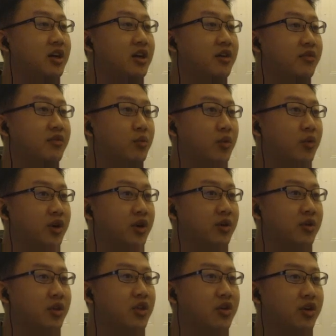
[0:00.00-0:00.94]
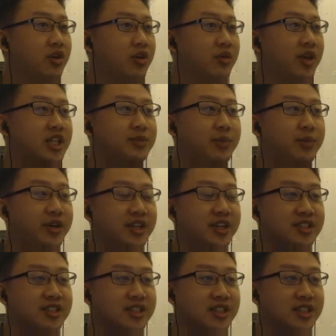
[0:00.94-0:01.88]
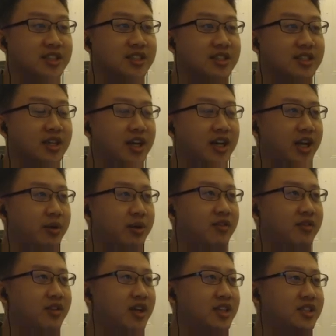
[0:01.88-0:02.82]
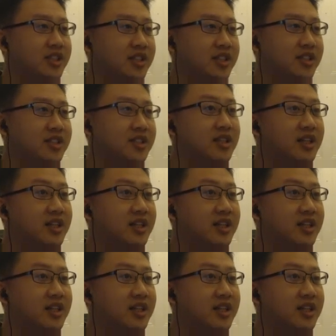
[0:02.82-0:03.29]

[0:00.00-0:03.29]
of the world through experiences and reflections.